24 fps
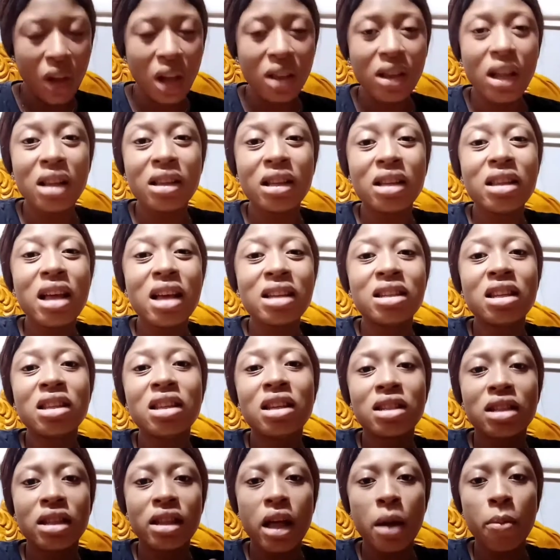Then the next thing
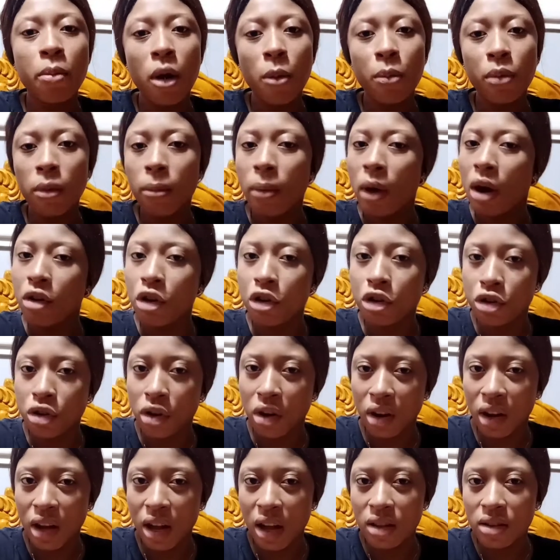is labor
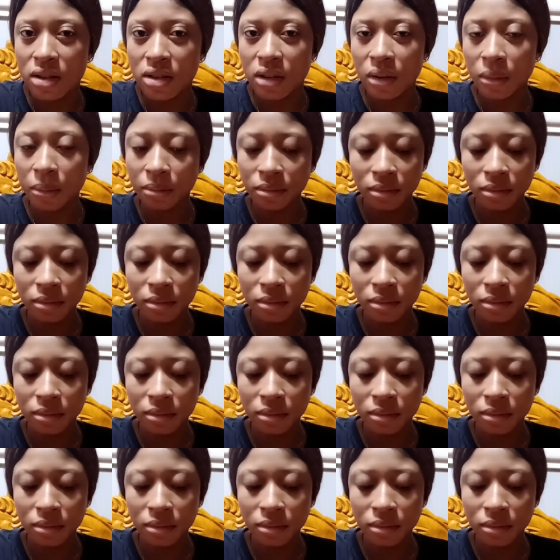preparation, guys.